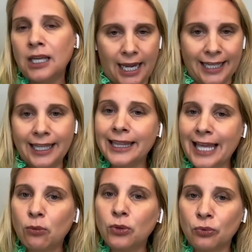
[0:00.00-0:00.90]
I think
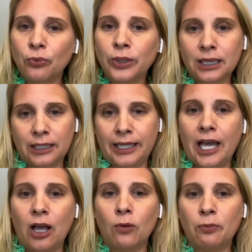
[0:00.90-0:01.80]
that would really
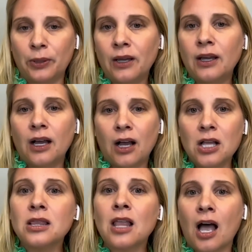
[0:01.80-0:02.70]
help a
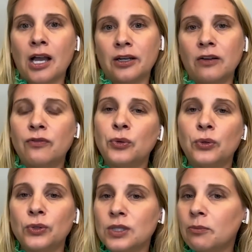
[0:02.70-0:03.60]
lot of
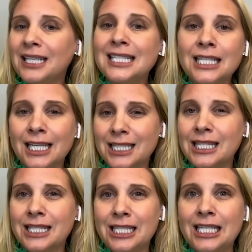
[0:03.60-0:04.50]
those
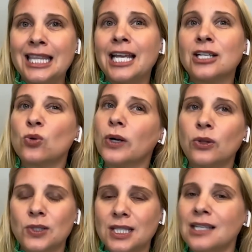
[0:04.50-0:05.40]
PTSD things or
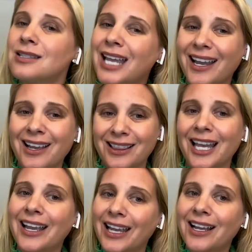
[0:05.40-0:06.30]
those things
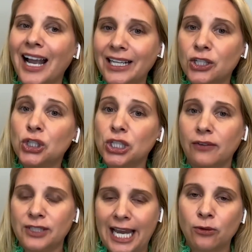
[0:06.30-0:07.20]
that get kind of
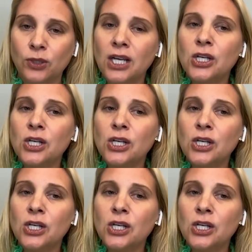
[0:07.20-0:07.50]
shoved down.